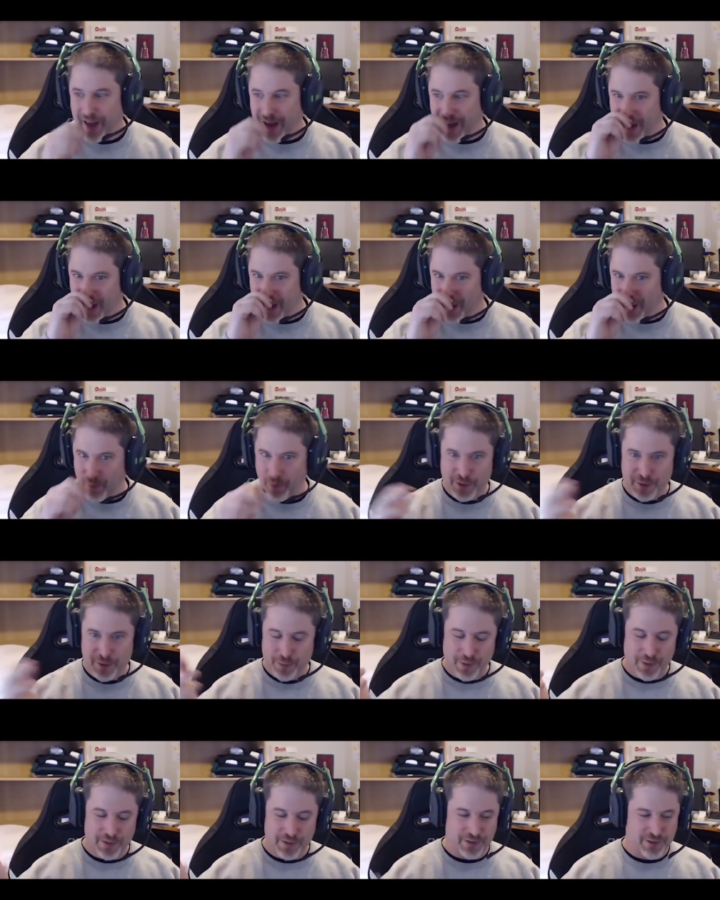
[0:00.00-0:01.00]
uh, which
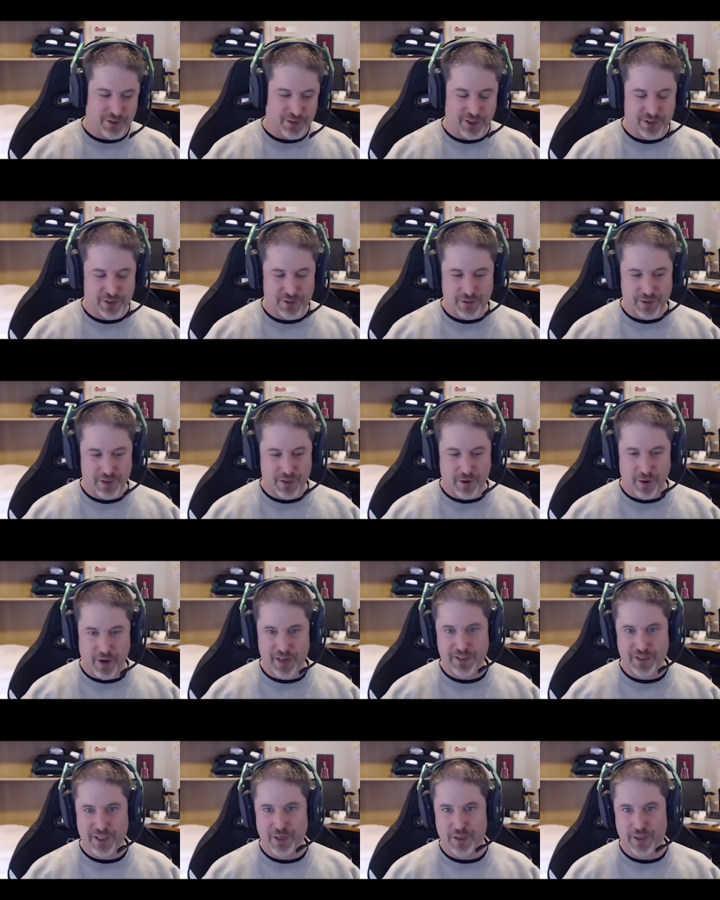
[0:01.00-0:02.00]
was just
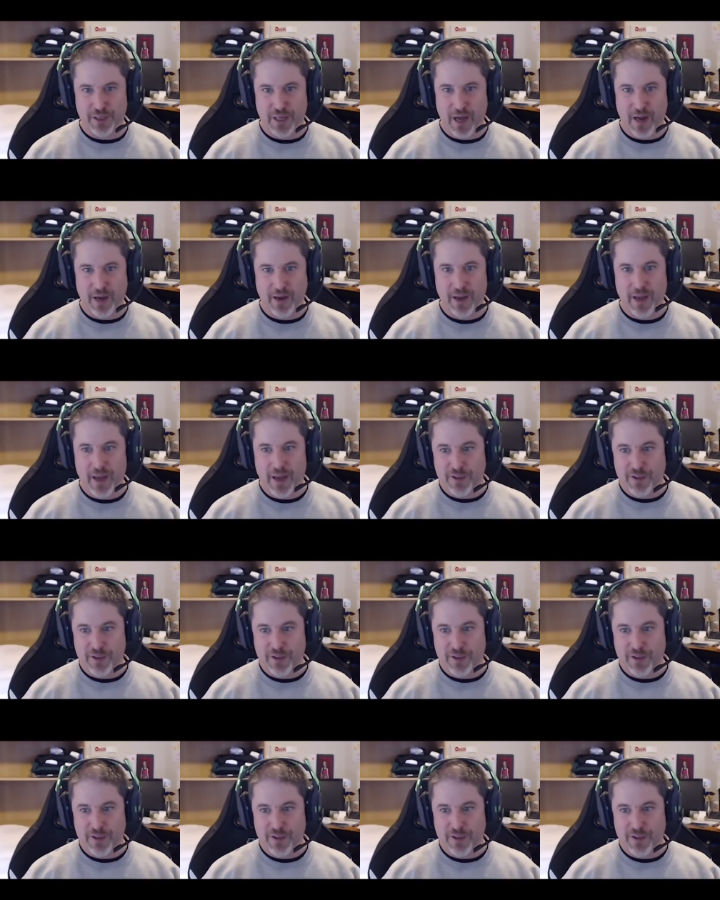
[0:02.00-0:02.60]
crazy good luck.